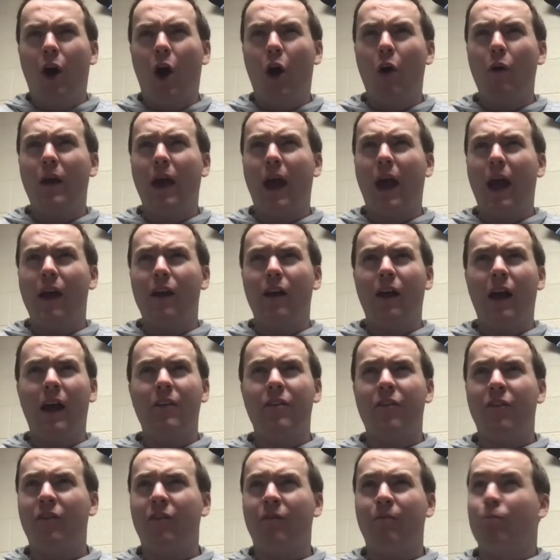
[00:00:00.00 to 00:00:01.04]
okay,
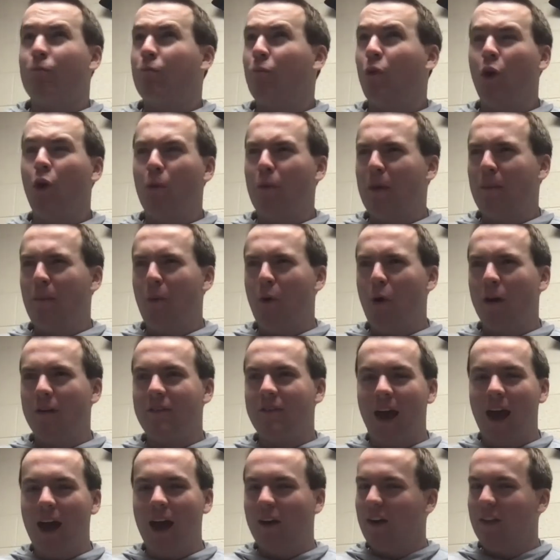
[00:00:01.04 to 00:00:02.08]
that's a little bit more
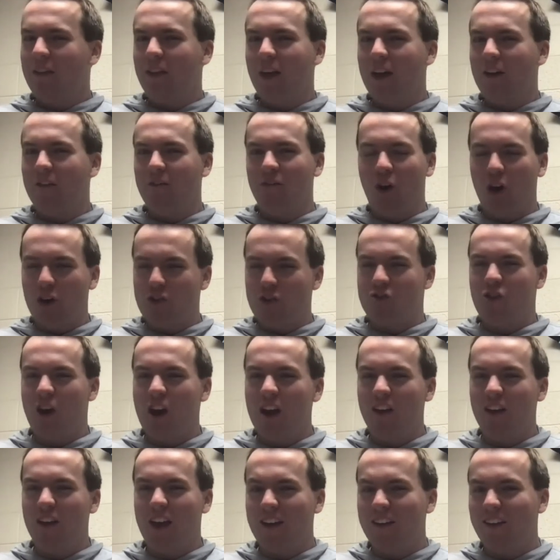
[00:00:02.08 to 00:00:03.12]
Italian than
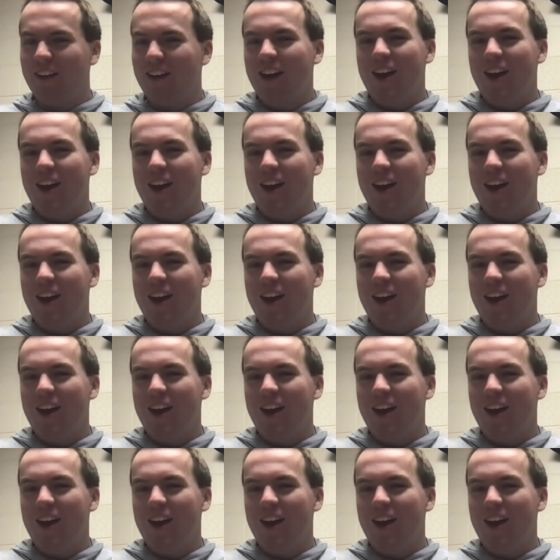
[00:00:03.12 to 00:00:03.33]
Australian.